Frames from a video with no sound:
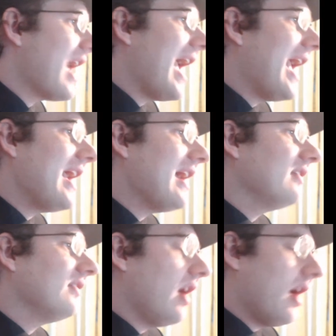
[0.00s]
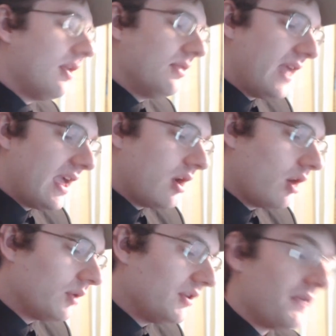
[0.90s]
and they all go
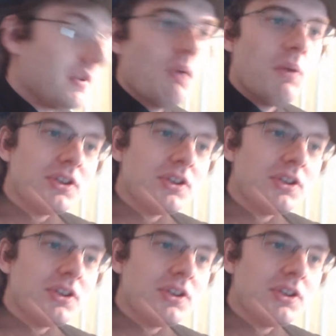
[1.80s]
in different, well,